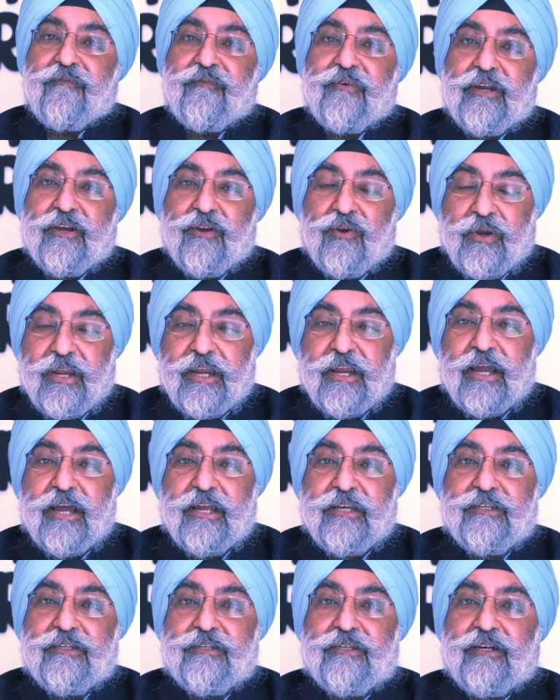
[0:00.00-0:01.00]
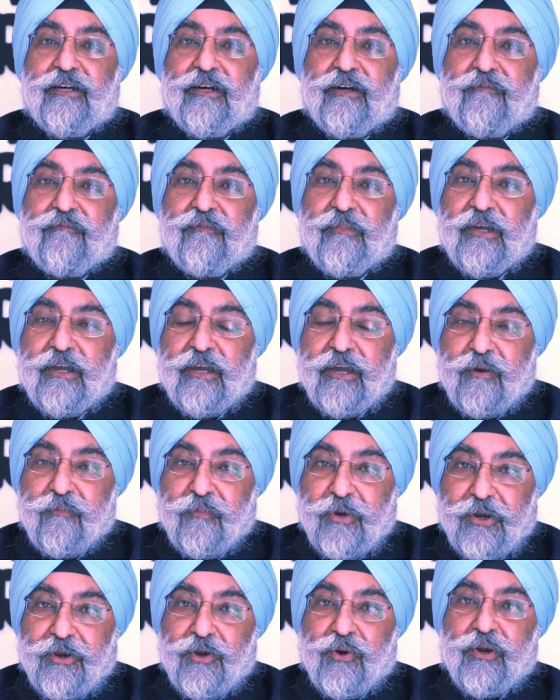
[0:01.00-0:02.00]
We are looking at
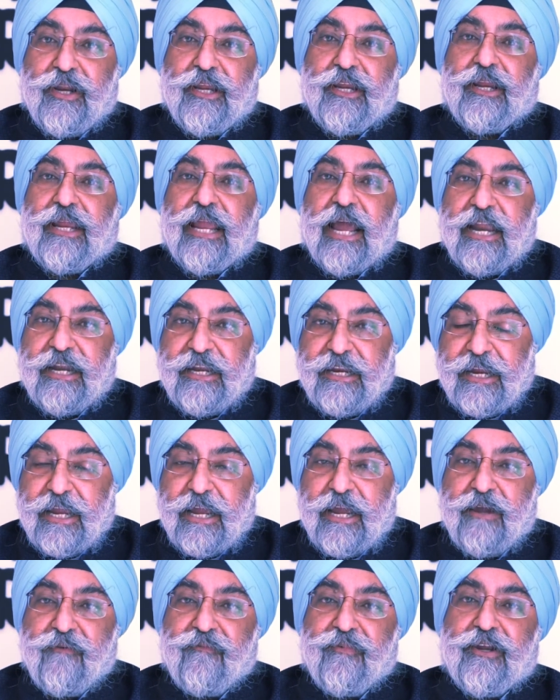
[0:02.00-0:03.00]
procuring CAD/CAM,